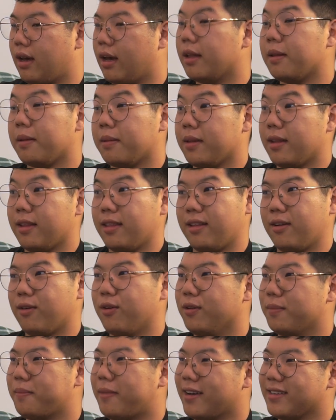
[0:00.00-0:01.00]
And the
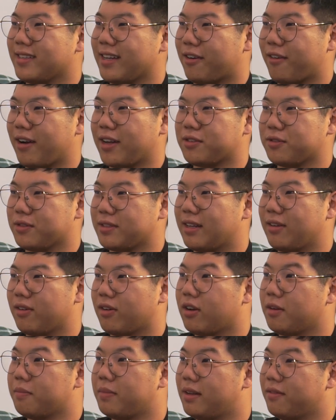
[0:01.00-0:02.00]
cool part is like grassroots are
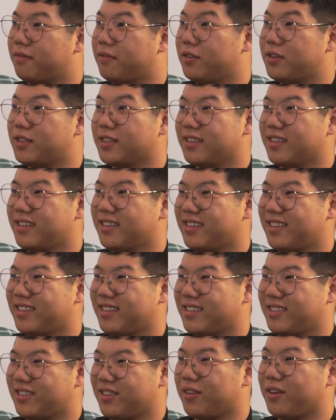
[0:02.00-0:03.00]
going to be the future.
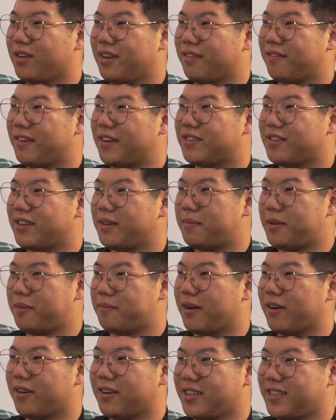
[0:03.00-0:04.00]
So eventually
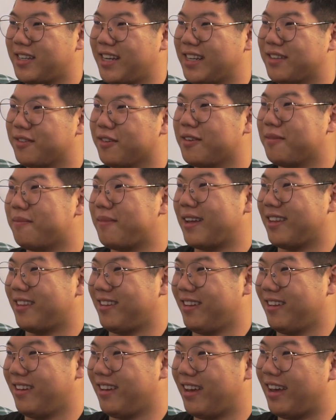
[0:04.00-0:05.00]
people are going to change for the
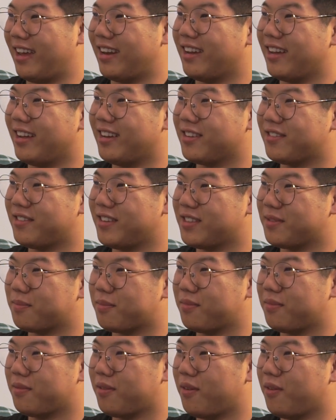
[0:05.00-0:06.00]
better and the industry's
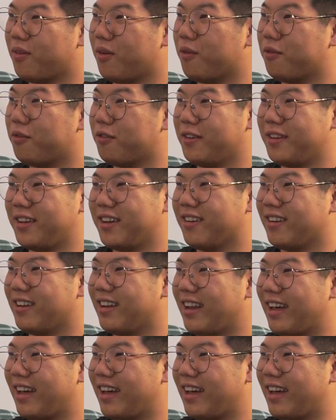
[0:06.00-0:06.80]
hopefully gonna